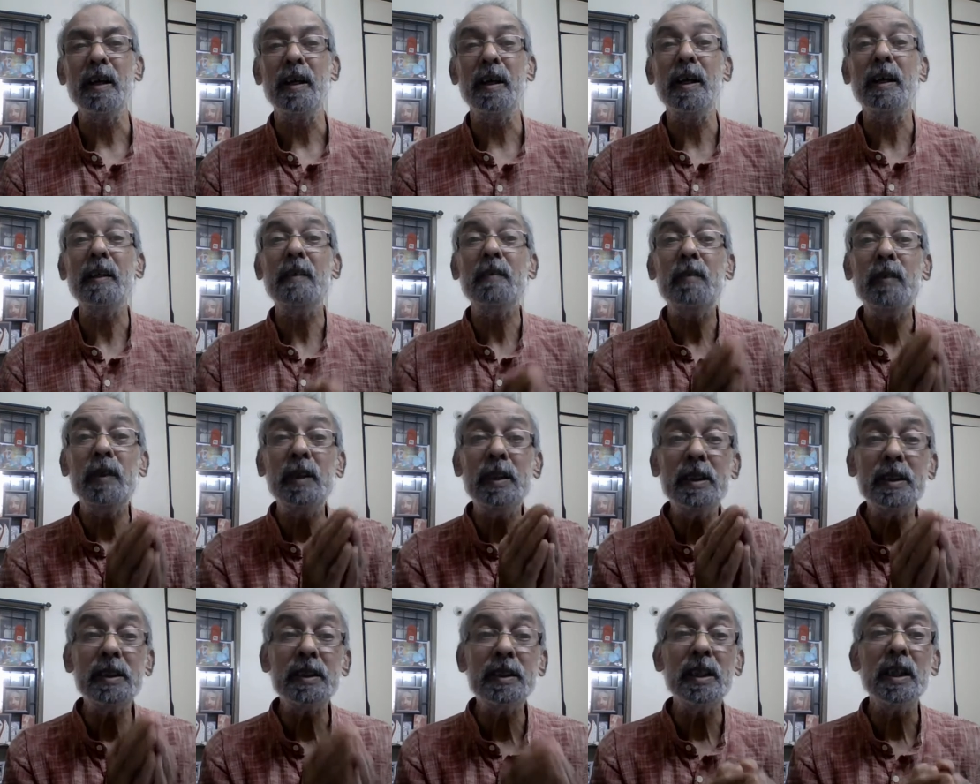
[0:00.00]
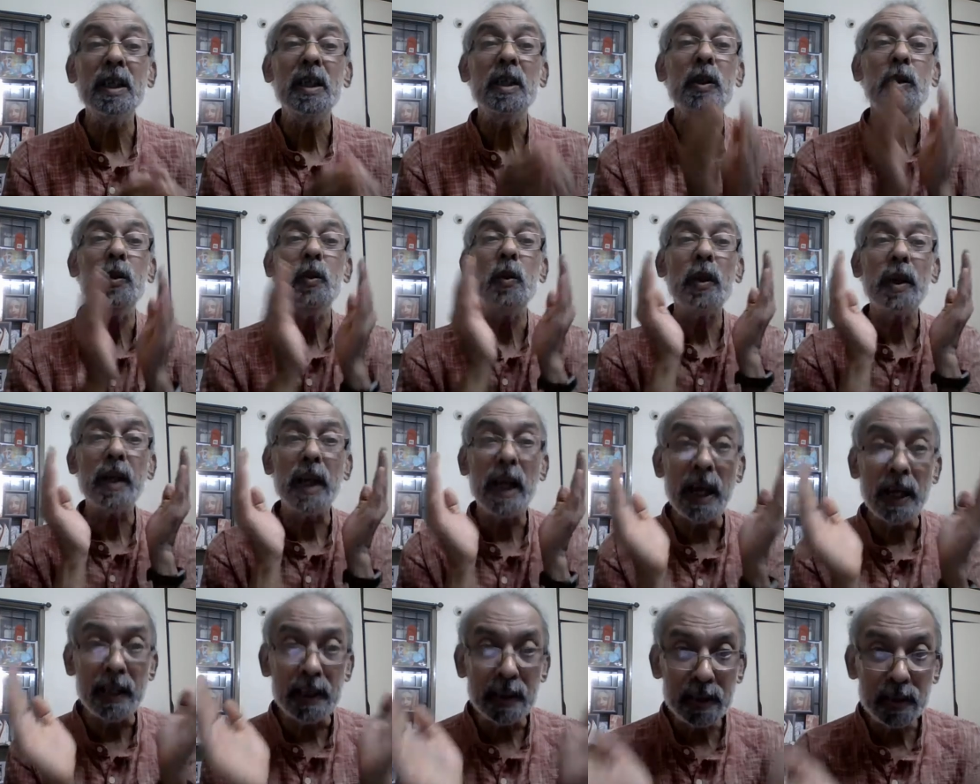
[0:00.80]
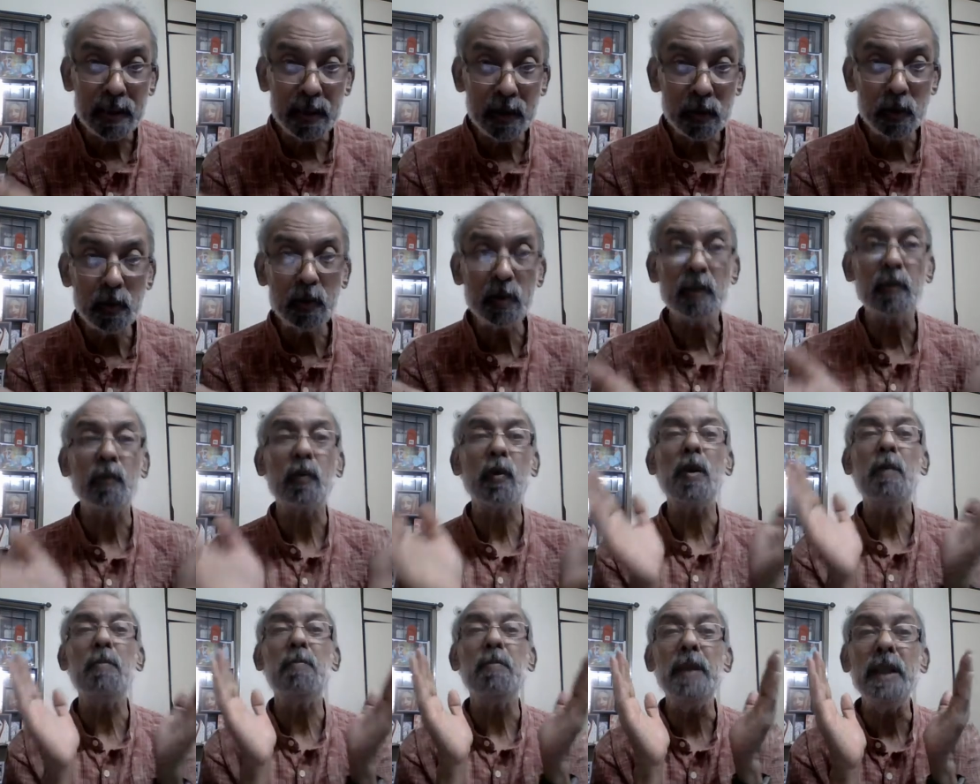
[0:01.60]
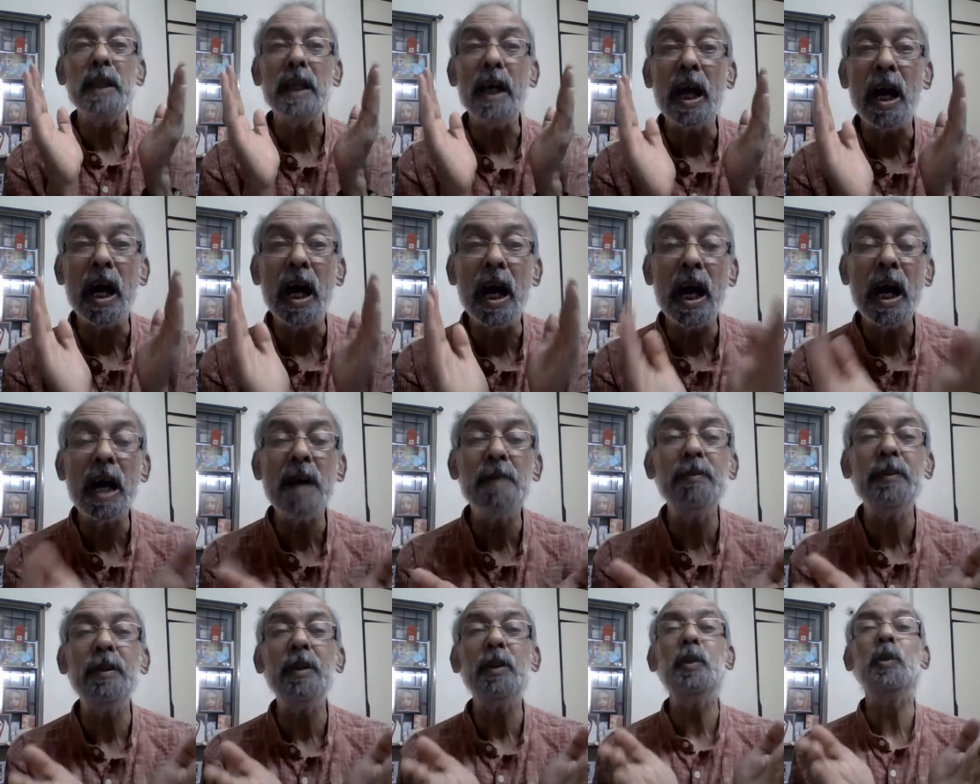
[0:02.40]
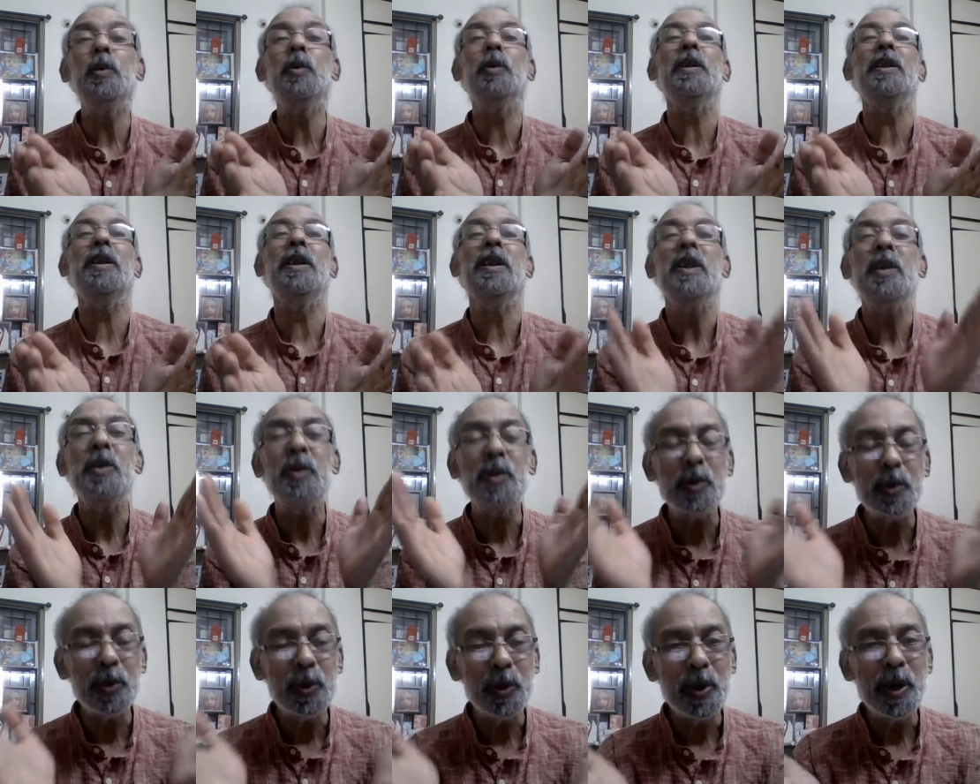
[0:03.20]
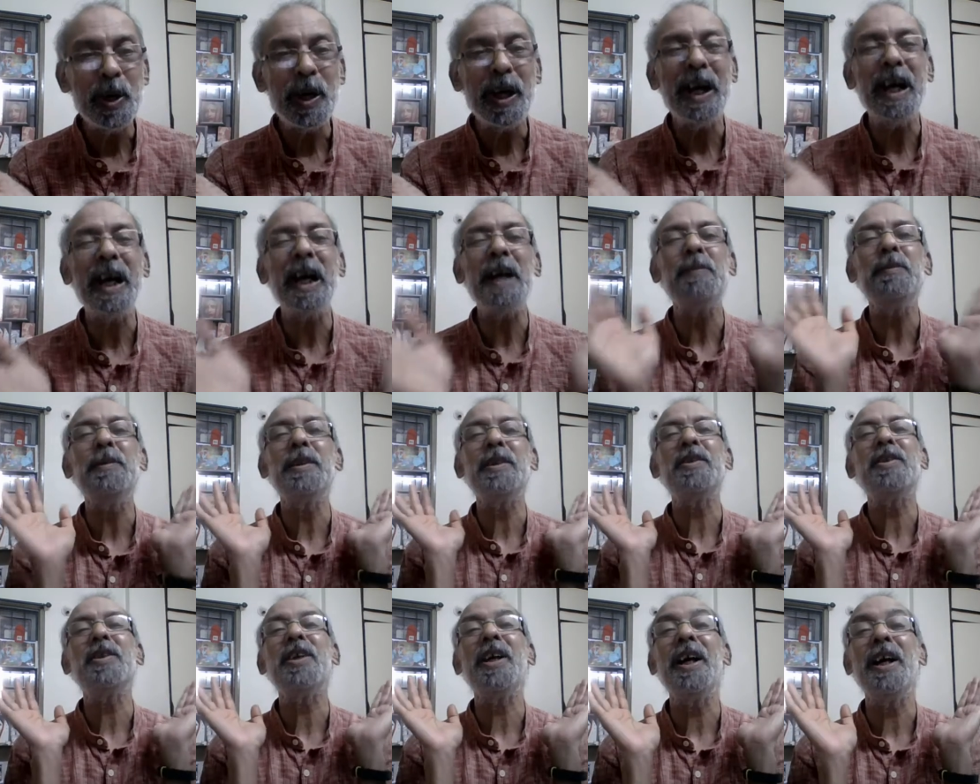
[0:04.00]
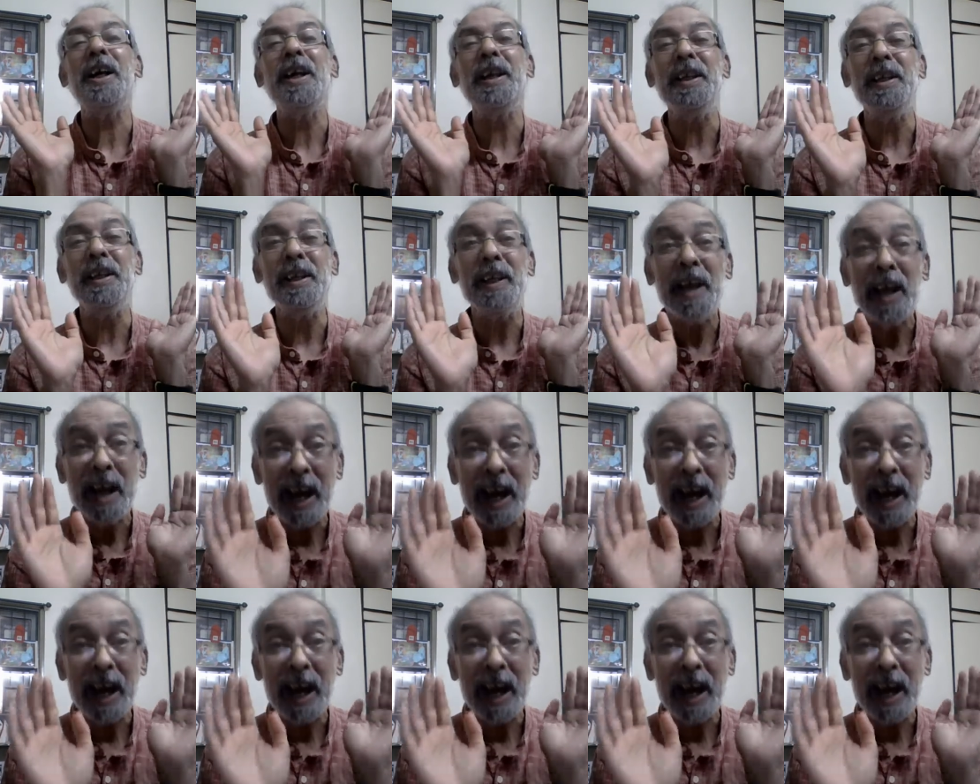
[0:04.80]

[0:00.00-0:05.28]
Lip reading: Convert your attitude from being I am the doer to I am the child,